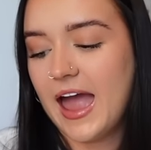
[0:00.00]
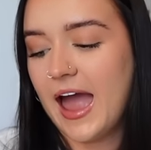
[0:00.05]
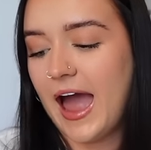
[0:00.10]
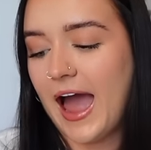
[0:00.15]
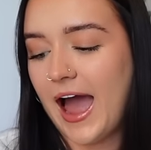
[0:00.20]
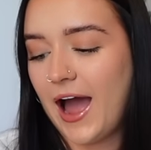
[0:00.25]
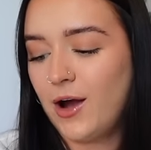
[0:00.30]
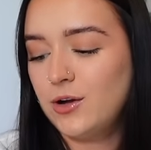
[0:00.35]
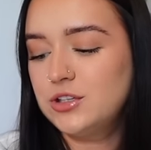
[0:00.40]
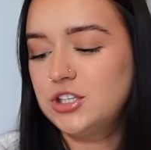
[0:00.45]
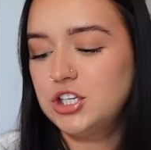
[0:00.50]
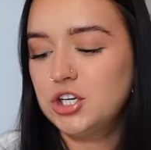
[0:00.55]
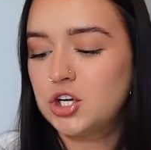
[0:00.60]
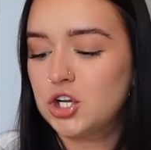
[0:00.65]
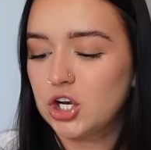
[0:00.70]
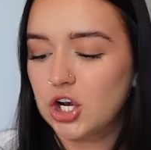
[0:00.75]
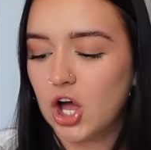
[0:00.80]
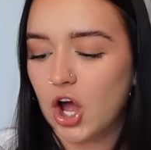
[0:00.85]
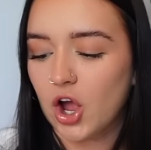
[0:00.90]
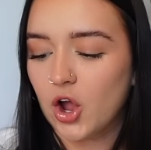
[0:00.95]
How to
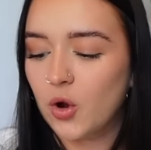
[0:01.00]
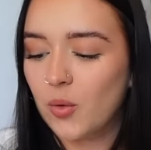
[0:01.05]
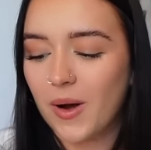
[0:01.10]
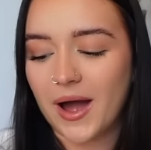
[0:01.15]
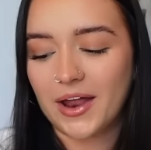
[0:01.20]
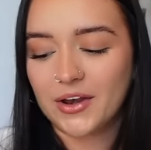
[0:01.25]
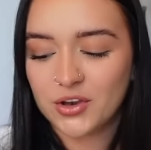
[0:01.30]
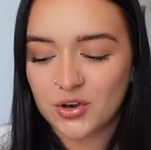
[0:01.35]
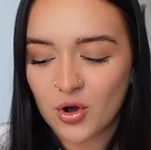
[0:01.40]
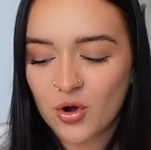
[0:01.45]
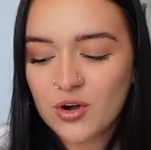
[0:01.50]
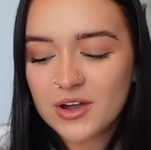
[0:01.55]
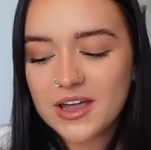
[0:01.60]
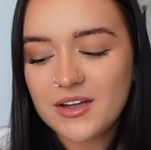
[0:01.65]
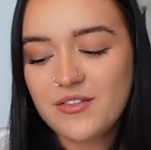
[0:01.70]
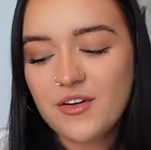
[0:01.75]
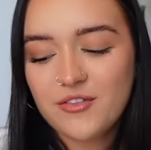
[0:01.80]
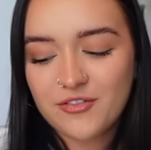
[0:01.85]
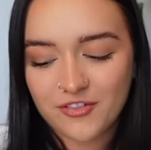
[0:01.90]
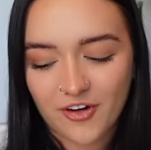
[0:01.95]
glow and not
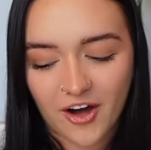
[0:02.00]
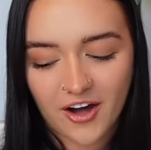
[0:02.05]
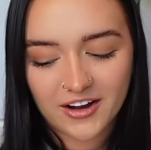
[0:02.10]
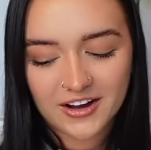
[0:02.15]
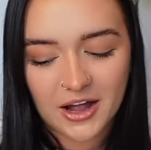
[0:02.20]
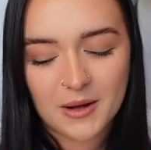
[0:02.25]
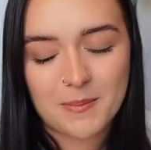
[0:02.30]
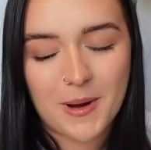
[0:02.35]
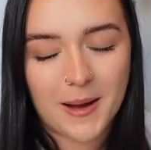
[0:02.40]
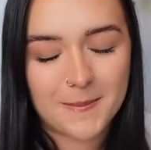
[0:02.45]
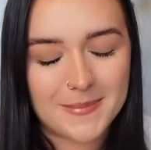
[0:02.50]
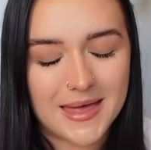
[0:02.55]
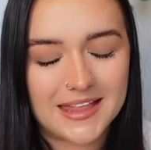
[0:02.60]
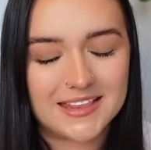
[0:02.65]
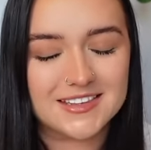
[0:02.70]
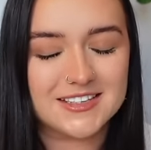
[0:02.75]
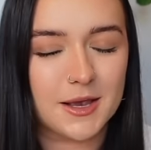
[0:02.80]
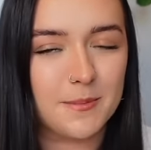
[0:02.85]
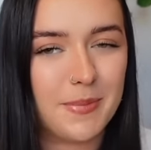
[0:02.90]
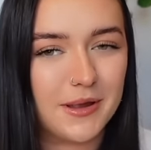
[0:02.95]
give a fuck about
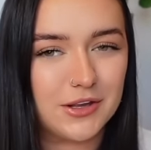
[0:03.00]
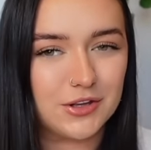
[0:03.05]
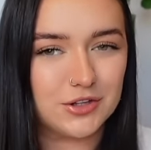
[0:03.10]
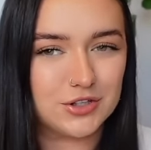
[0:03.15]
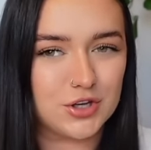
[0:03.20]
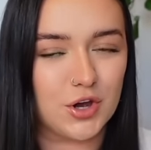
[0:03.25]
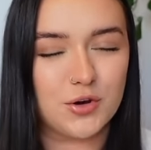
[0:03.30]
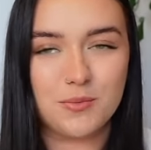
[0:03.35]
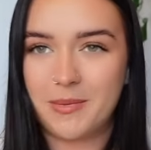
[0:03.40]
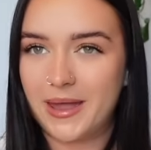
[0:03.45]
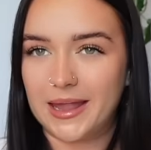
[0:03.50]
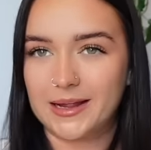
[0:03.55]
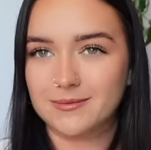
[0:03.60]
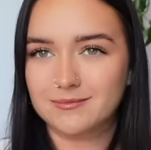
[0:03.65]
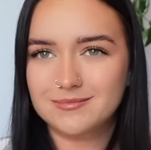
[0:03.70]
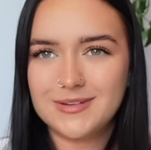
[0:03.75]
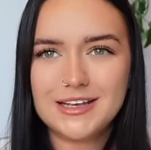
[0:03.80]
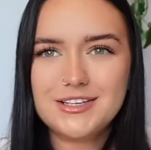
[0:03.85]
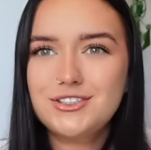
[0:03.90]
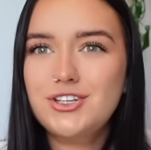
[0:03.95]
men's opinions on me.
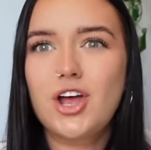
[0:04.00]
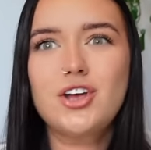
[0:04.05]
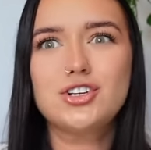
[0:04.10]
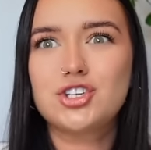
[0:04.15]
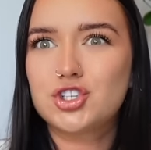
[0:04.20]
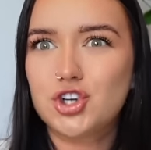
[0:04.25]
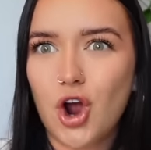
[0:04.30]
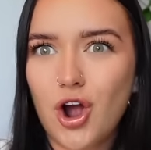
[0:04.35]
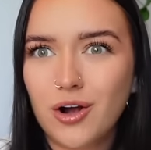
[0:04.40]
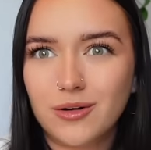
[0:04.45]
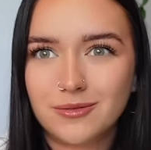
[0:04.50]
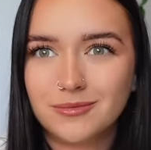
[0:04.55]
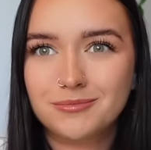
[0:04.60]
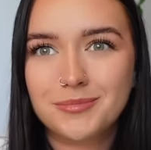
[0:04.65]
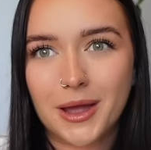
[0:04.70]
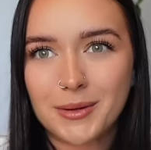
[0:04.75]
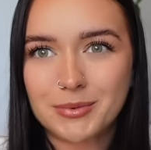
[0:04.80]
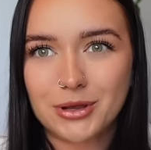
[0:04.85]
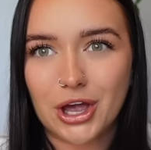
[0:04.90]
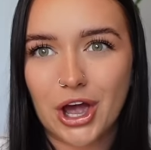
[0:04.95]
Let's start strong,
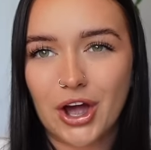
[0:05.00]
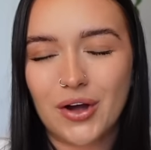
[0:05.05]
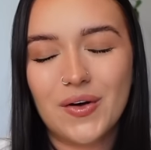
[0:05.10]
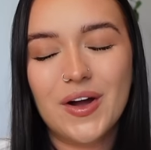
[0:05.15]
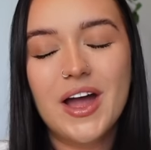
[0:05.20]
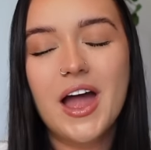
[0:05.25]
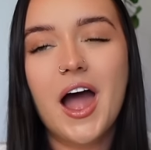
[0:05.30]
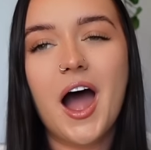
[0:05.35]
baby girl.